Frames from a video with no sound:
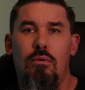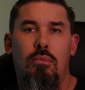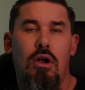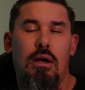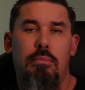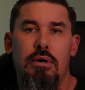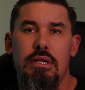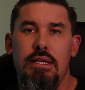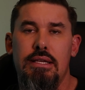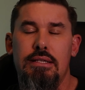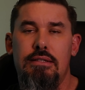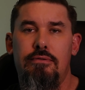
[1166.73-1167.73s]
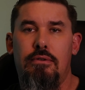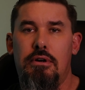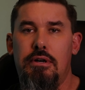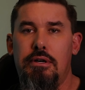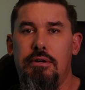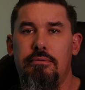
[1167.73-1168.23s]
properties
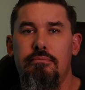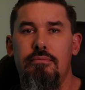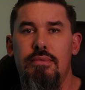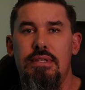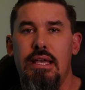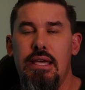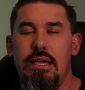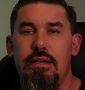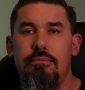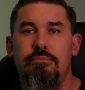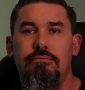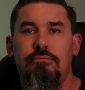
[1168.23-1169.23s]
for, say,